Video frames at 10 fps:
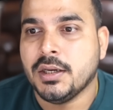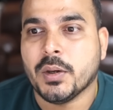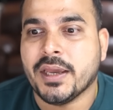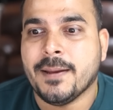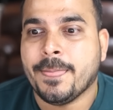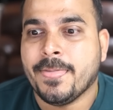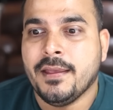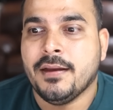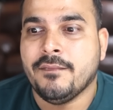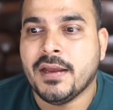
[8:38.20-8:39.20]
okay
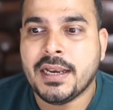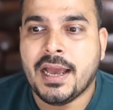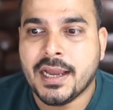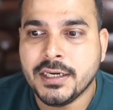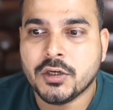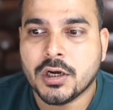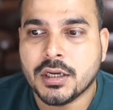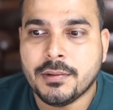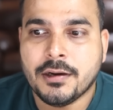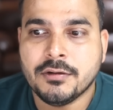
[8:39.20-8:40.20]
when i
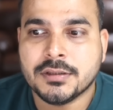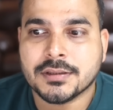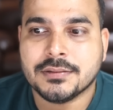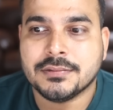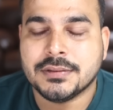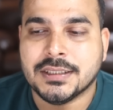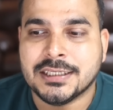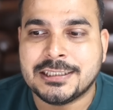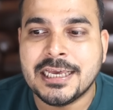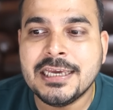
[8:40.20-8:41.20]
talk about
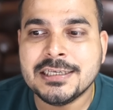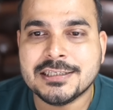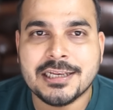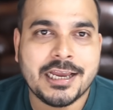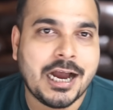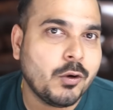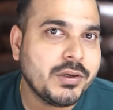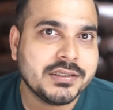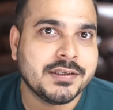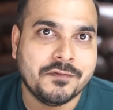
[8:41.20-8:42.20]
uh, things like how
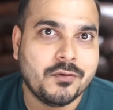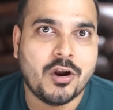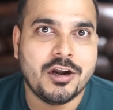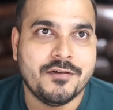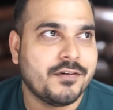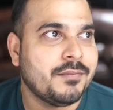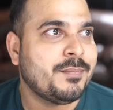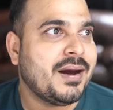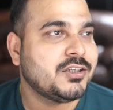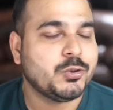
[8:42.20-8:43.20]
it has evolved from
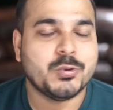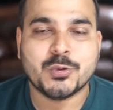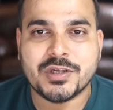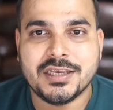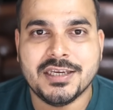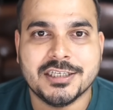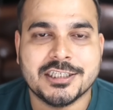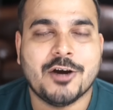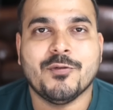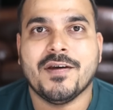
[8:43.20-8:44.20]
past two to three
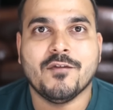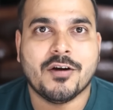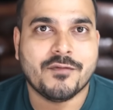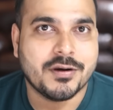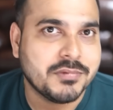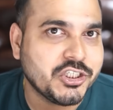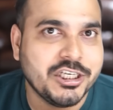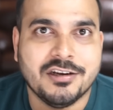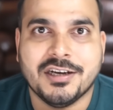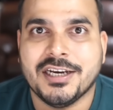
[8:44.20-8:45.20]
years, how we have gone from
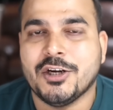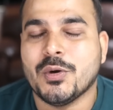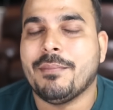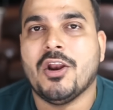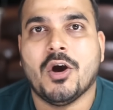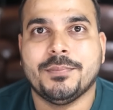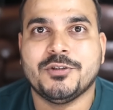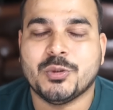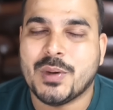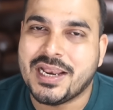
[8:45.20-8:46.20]
machine learning to ML
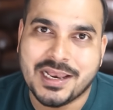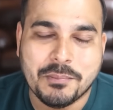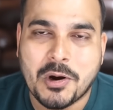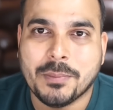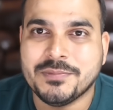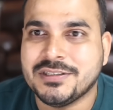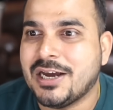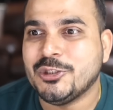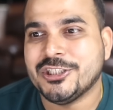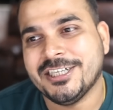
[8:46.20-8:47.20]
ops to LLM ops,
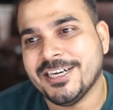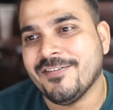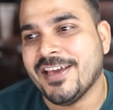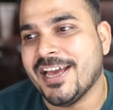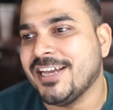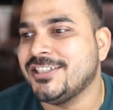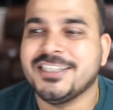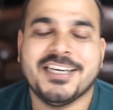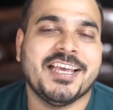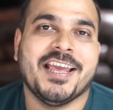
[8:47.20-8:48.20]
now generative AI,
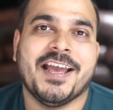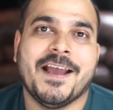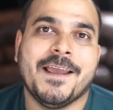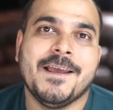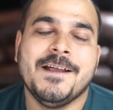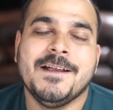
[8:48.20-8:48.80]
gentic AI.